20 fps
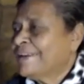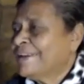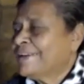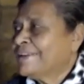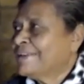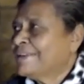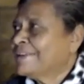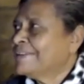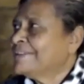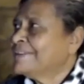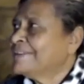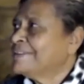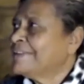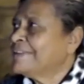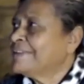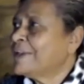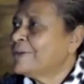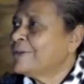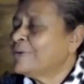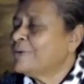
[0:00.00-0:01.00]
yes
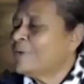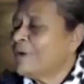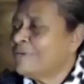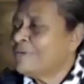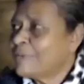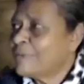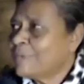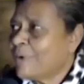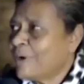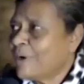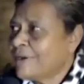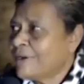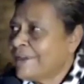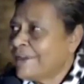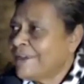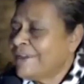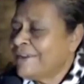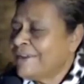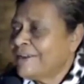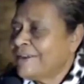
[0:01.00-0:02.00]
thank you
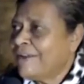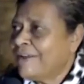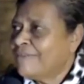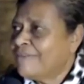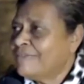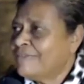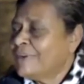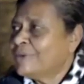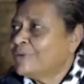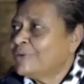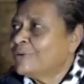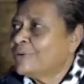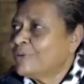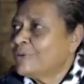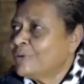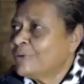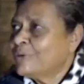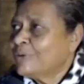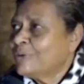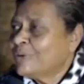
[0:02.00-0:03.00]
everybody lovely to
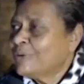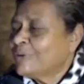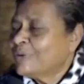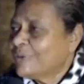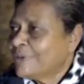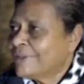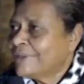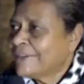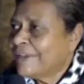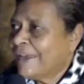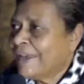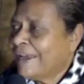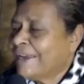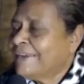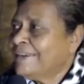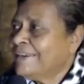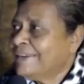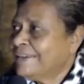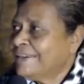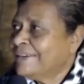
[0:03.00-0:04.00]

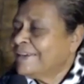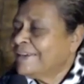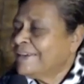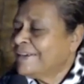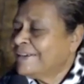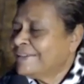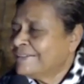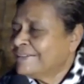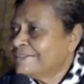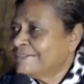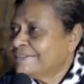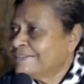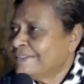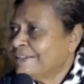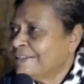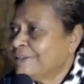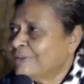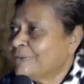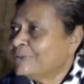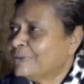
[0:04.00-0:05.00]
again yes
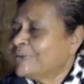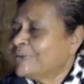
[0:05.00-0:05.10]
see you